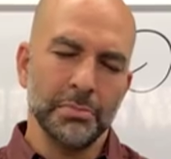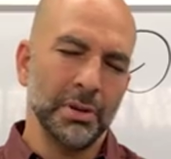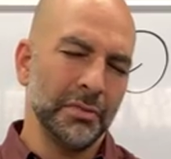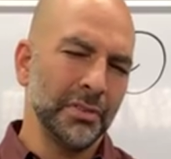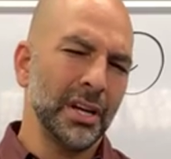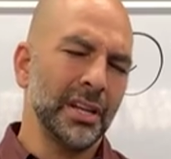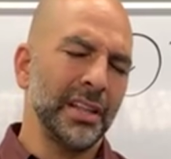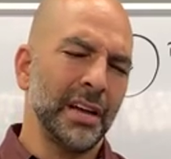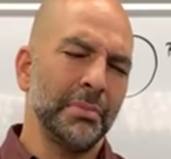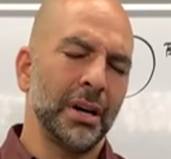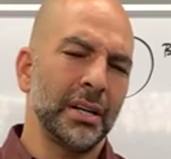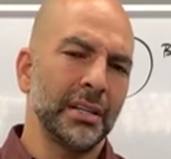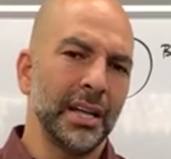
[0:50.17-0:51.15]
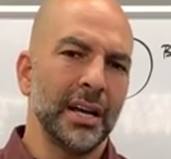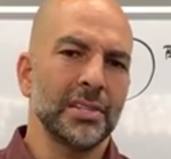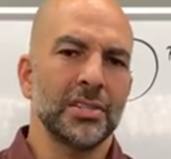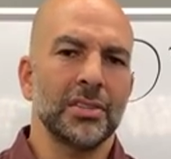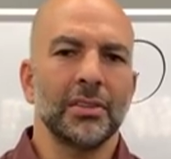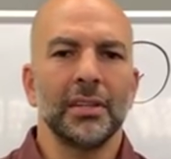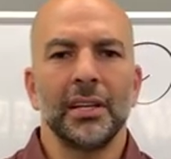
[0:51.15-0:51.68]
but if not in that podcast,
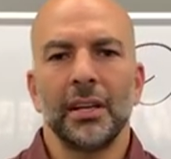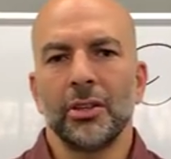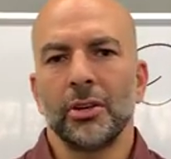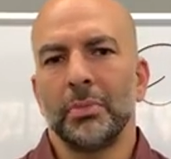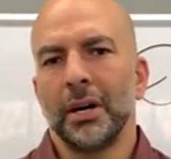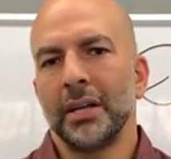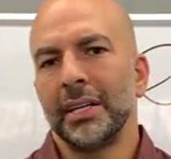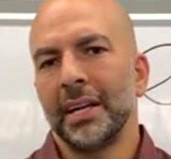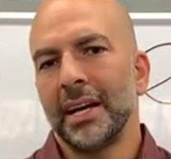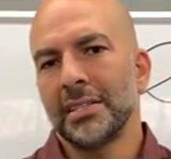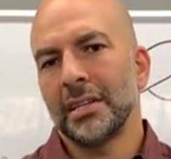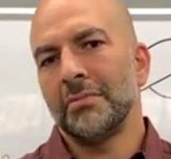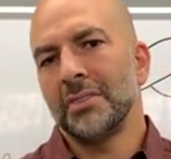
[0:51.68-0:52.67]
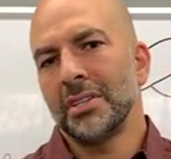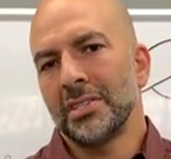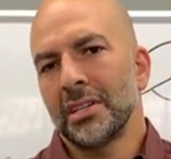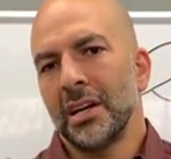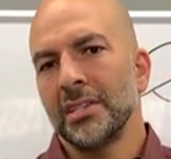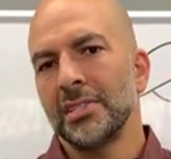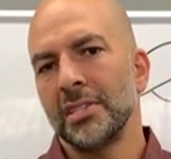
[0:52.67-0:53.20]
certainly in other podcasts, I've
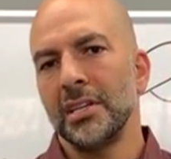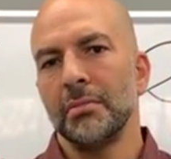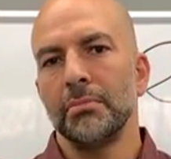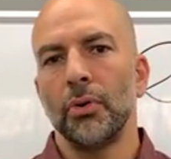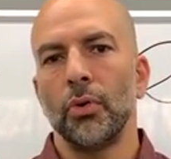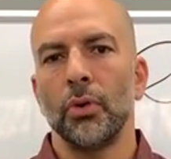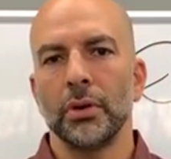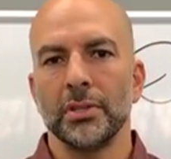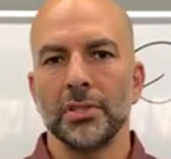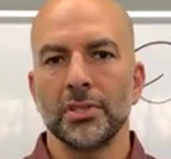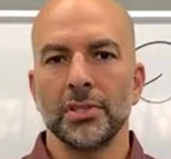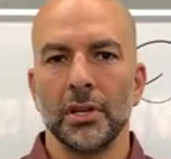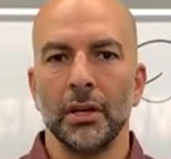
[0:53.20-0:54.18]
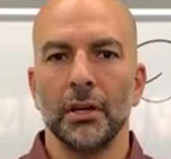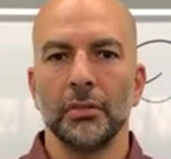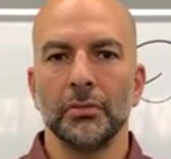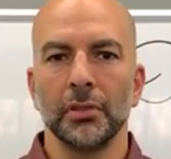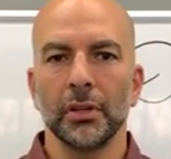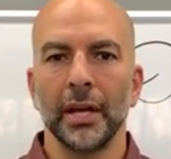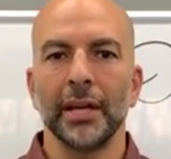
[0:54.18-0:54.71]
discussed the importance of
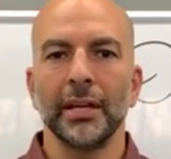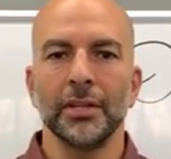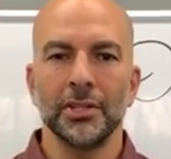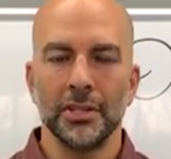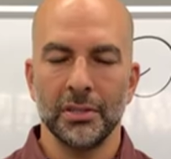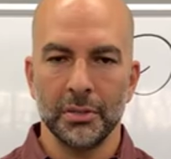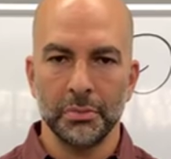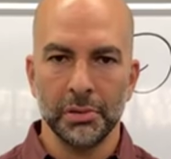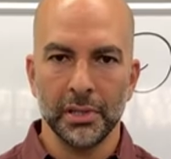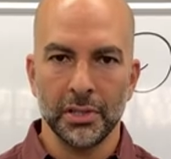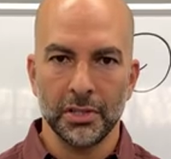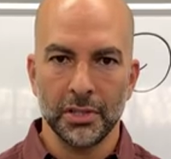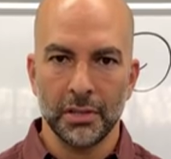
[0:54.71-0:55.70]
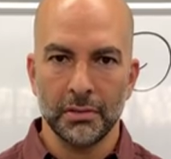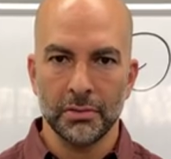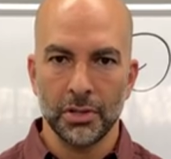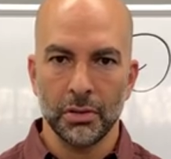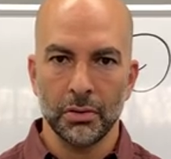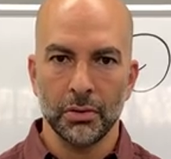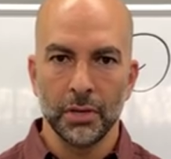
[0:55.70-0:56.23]
glycogen depletion.
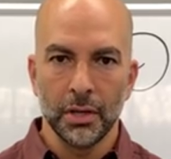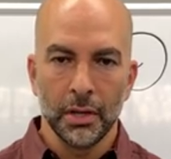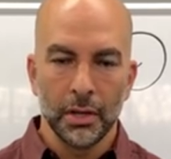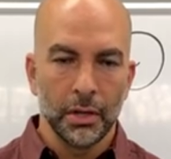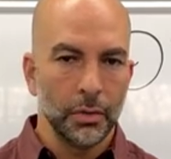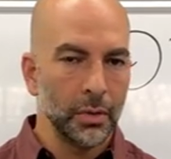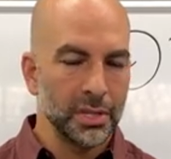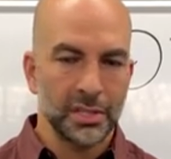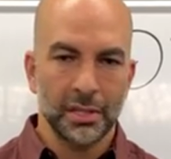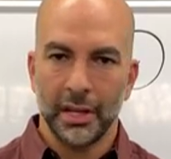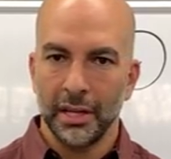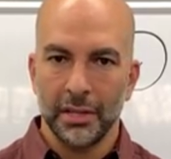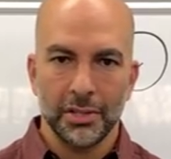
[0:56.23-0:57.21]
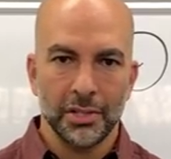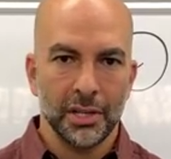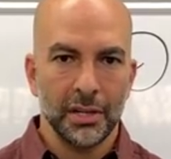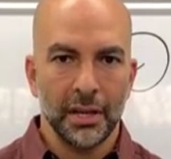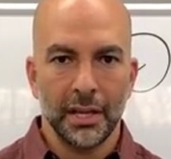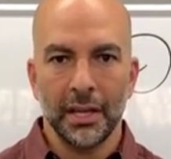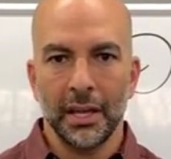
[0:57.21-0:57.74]
So, what is
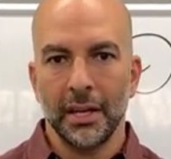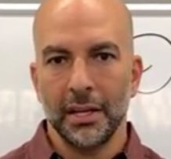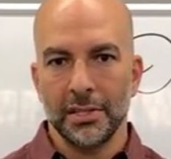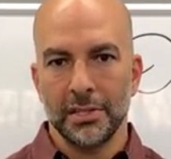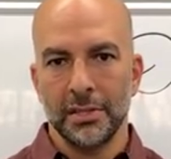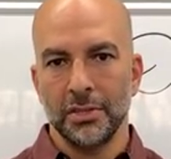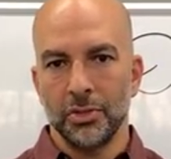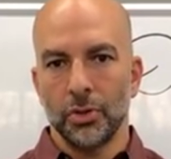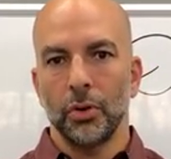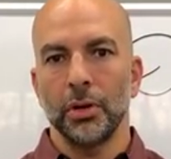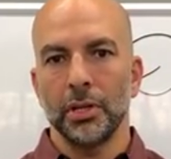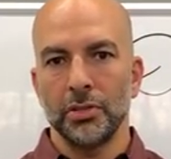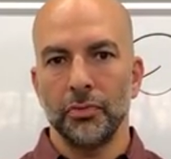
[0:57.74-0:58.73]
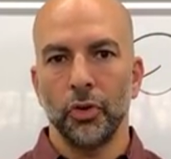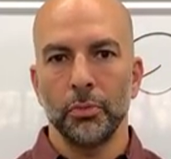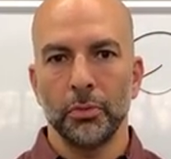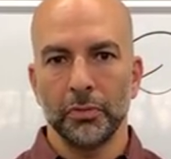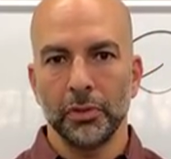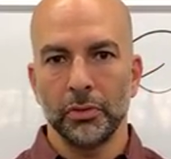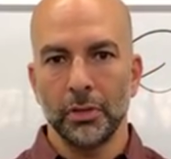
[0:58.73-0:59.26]
glycogen? Again, it's the storage form
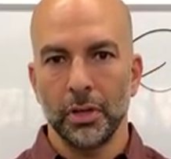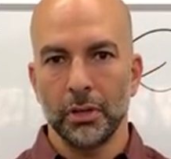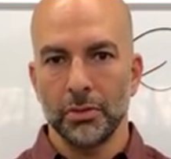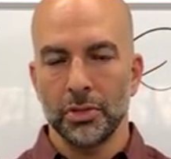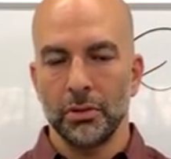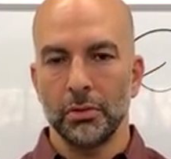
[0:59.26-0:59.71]
of glucose. So